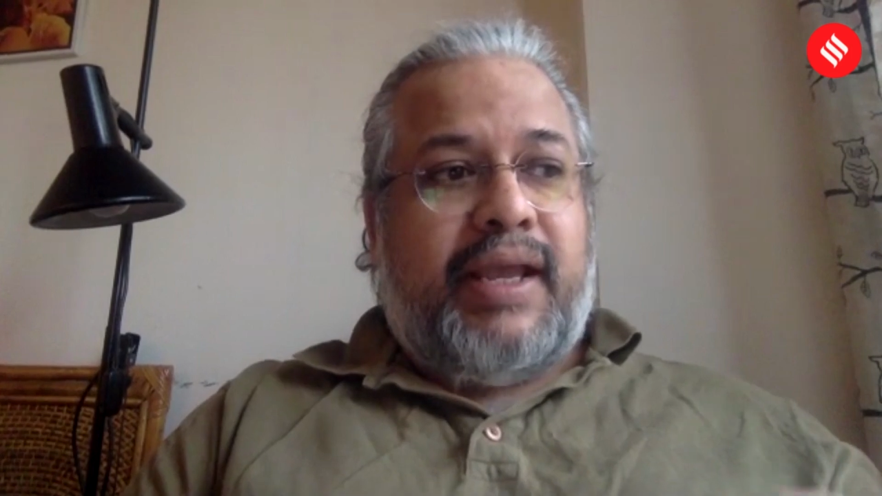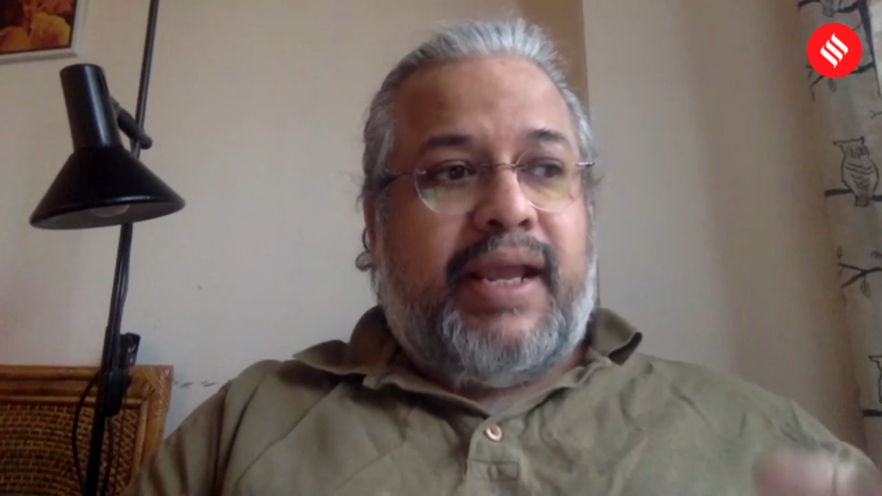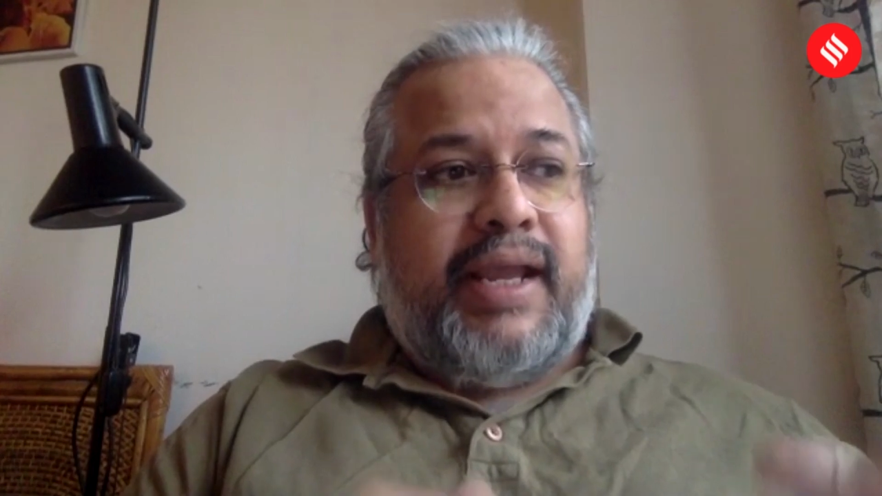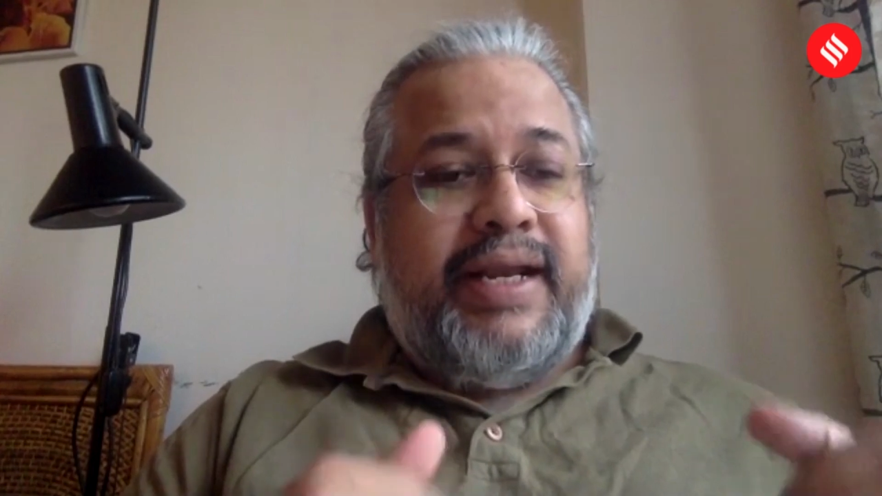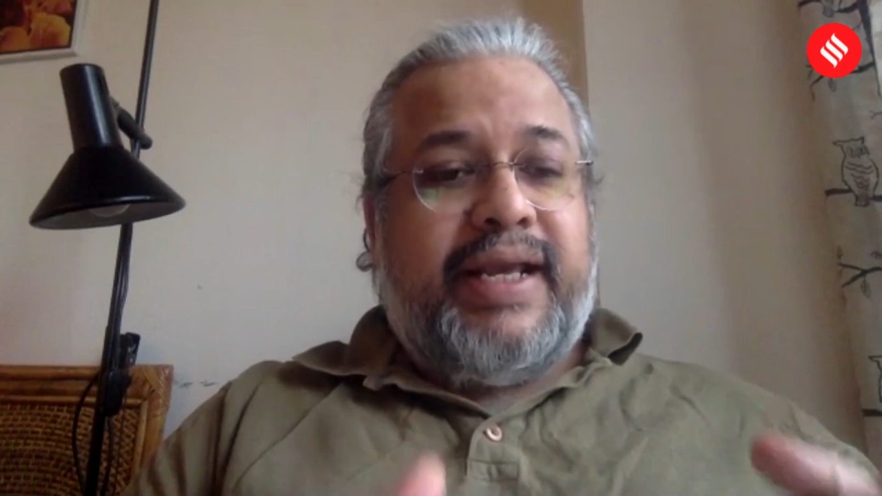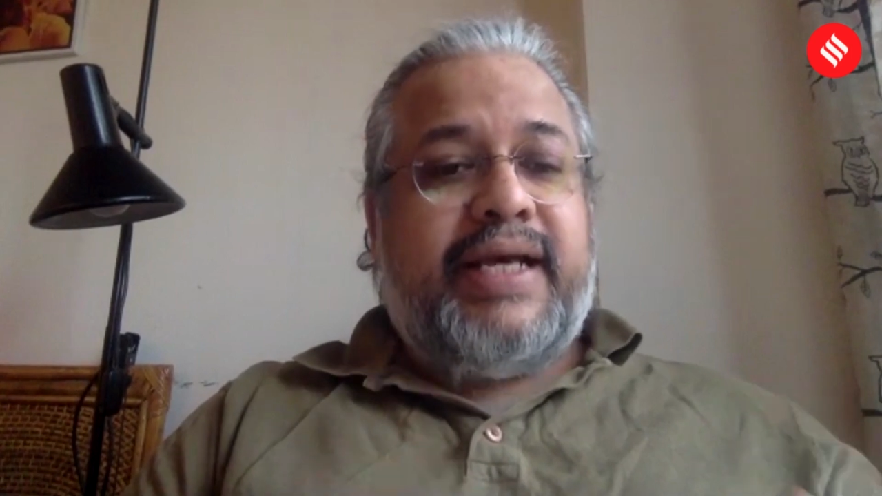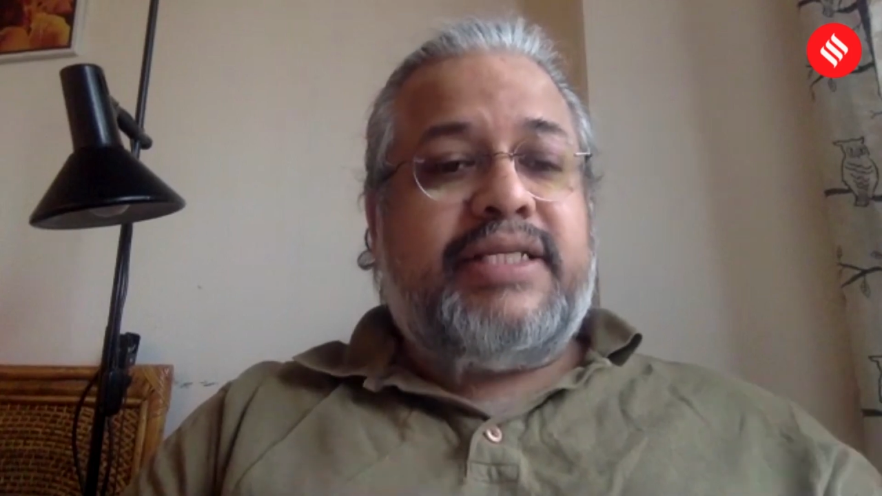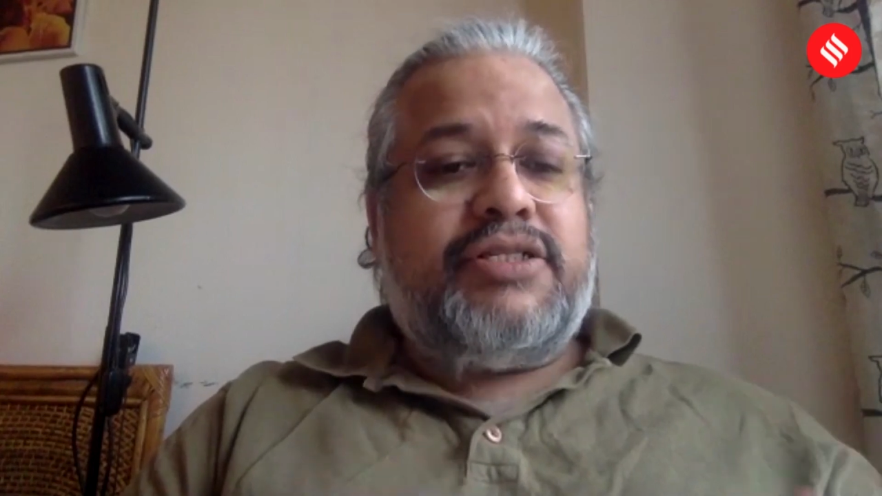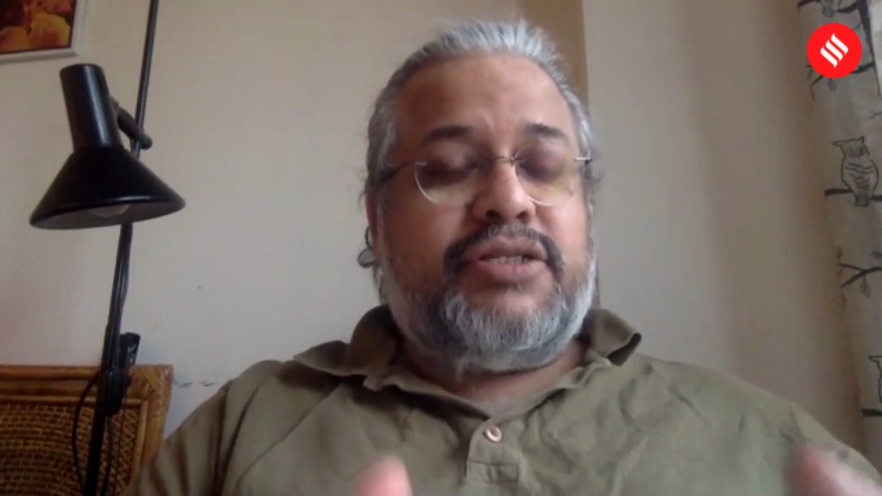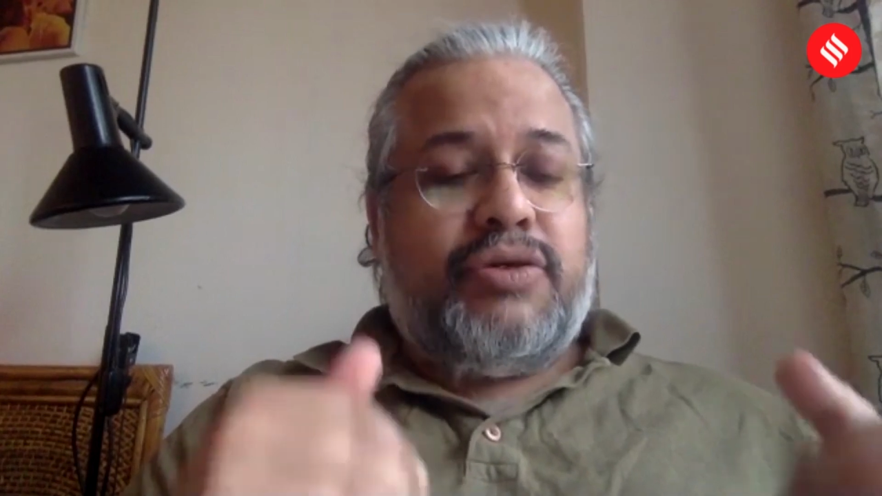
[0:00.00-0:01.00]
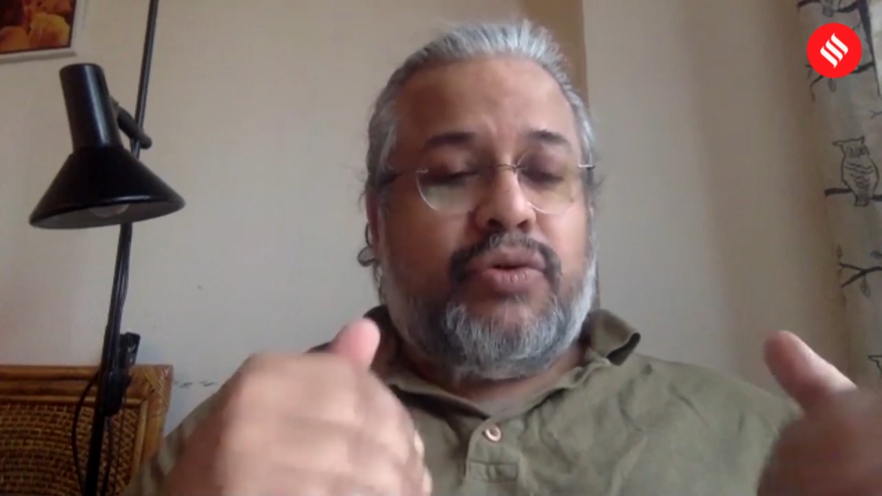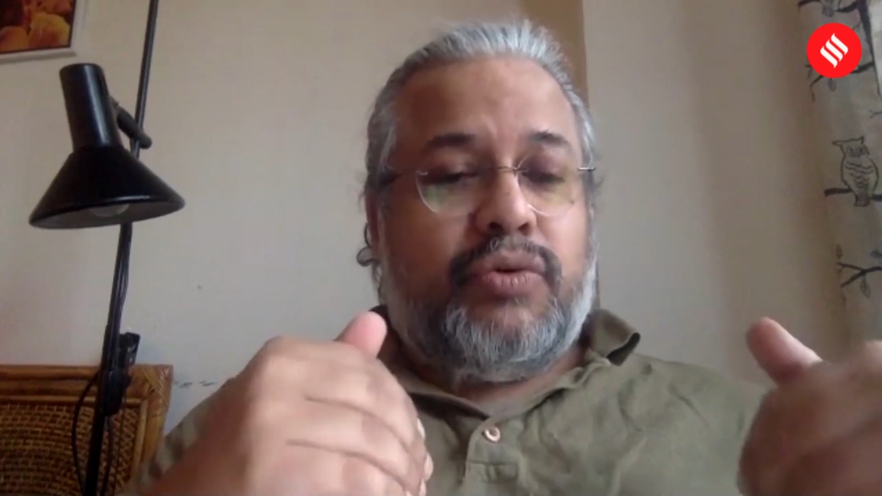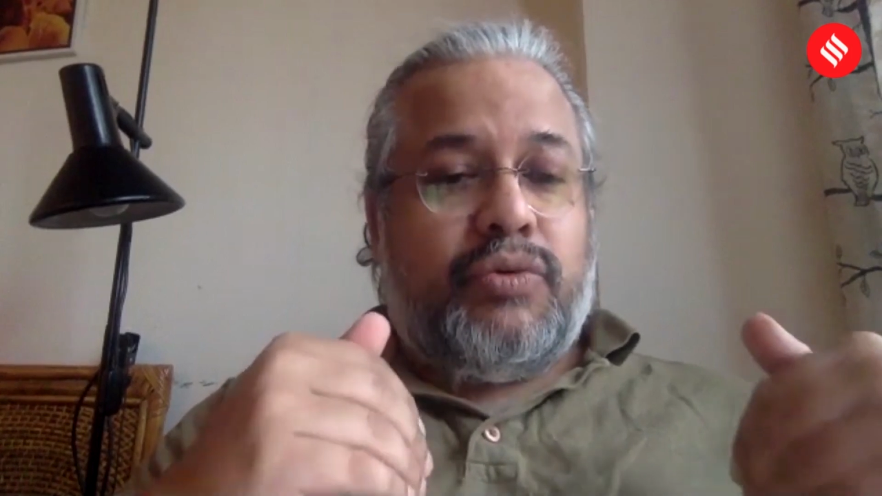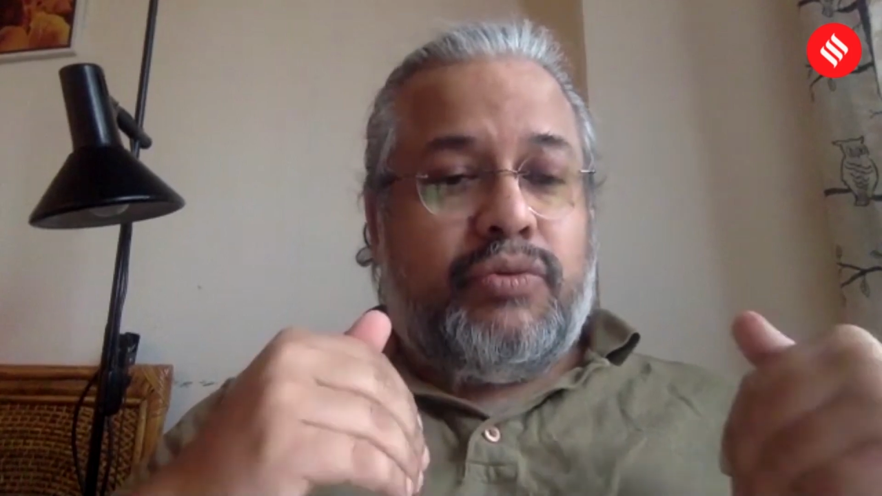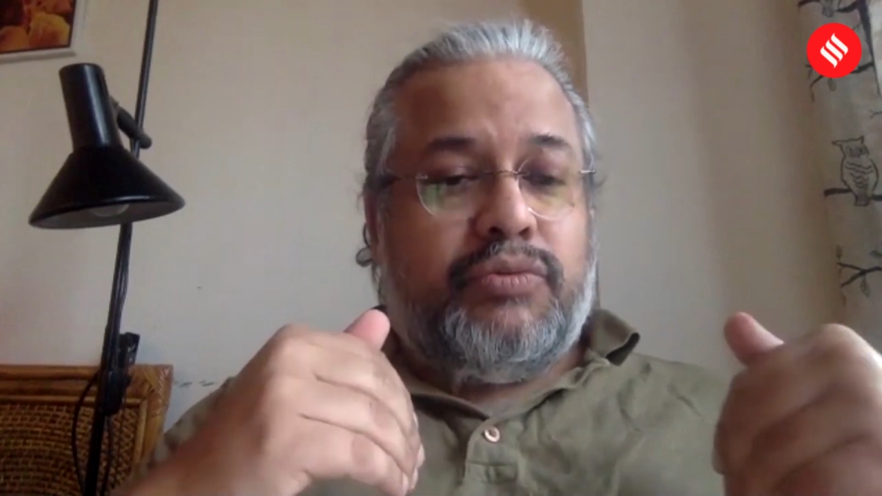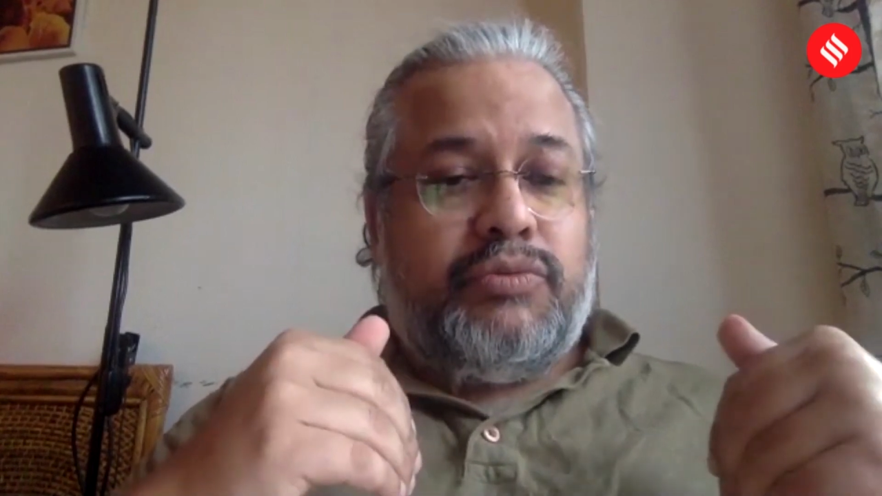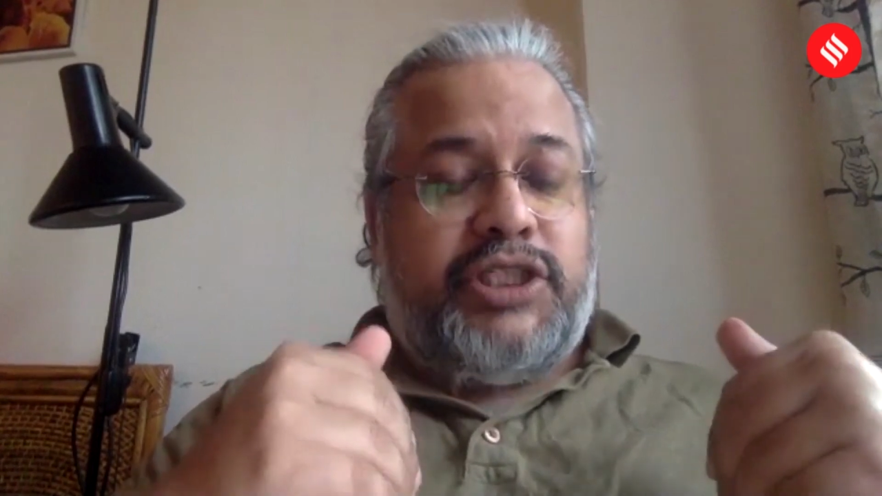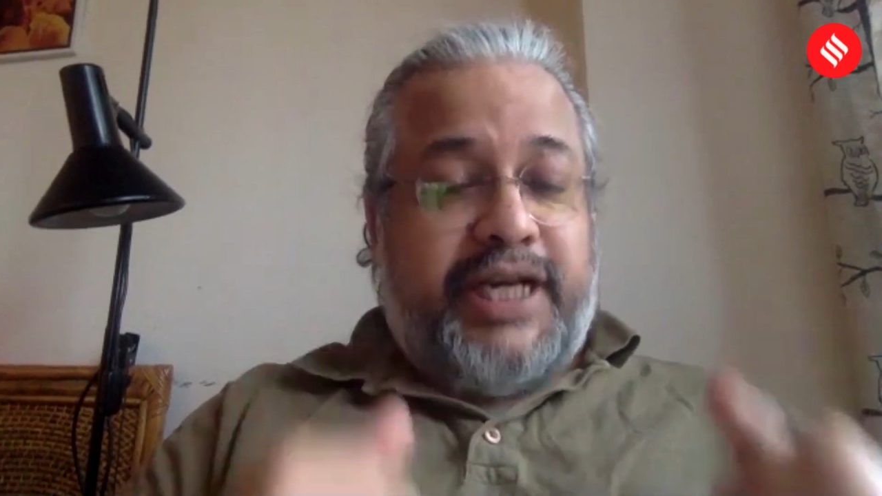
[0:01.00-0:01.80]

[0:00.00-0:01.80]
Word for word: India's G